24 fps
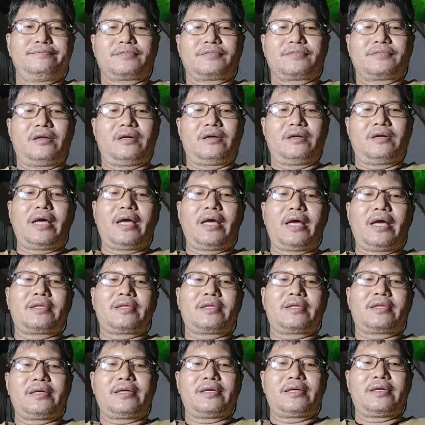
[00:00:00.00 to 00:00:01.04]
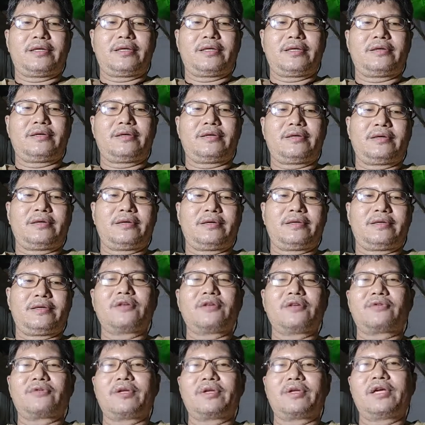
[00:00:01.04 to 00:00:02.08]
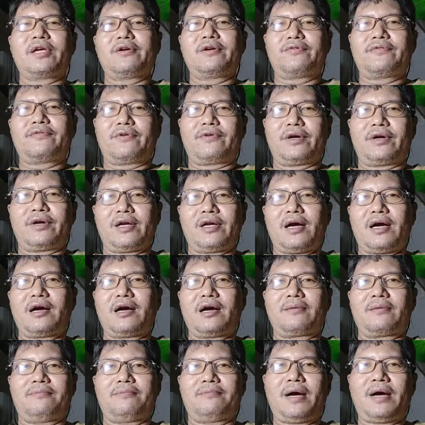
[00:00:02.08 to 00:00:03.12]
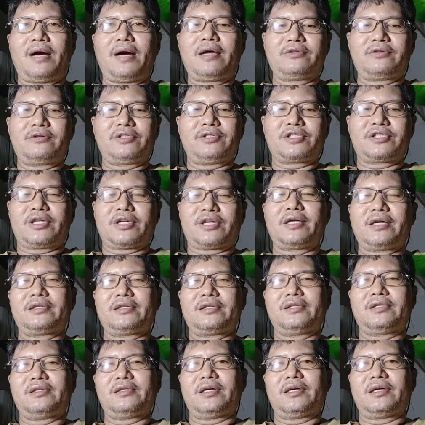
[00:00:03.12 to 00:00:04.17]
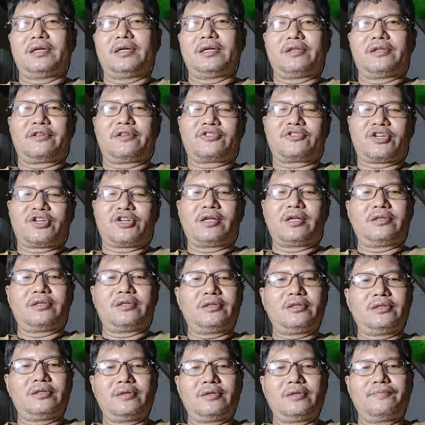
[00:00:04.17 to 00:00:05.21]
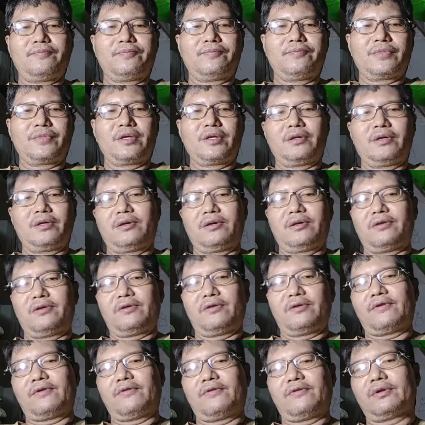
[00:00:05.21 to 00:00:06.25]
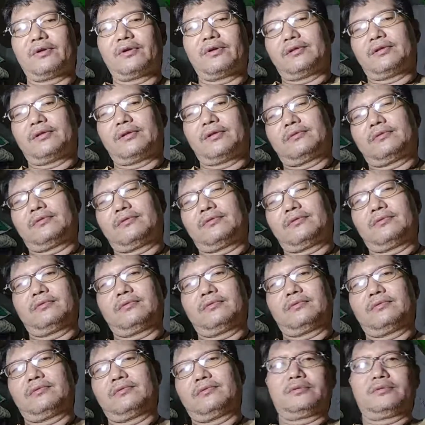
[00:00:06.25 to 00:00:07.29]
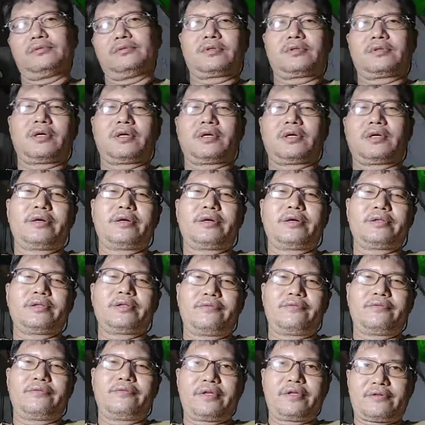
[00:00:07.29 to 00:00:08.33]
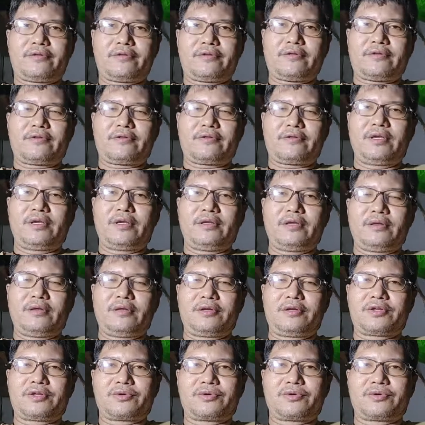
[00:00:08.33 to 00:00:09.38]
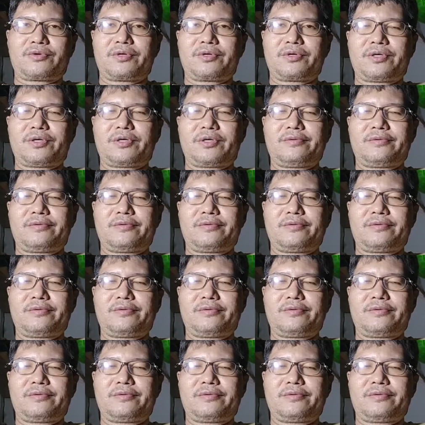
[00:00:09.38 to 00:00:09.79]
right. Jason here for the Hagbayon Channel. This channel is devoted to current events, literature,